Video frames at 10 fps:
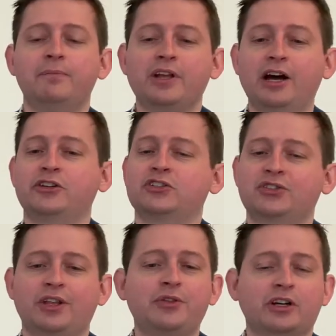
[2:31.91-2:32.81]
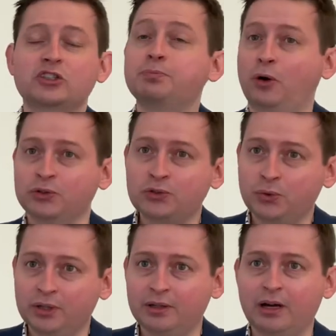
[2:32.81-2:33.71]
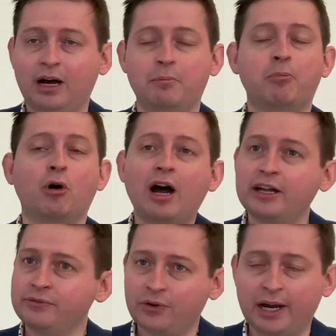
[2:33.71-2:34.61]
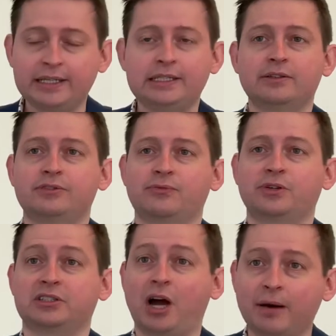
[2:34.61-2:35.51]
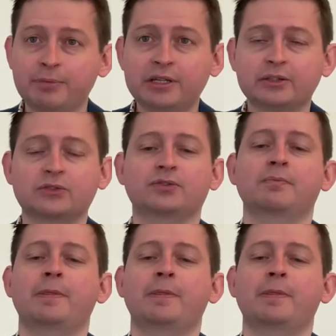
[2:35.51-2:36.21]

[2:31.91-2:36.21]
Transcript: under, that they're exposed to a, a, broad variety of different topics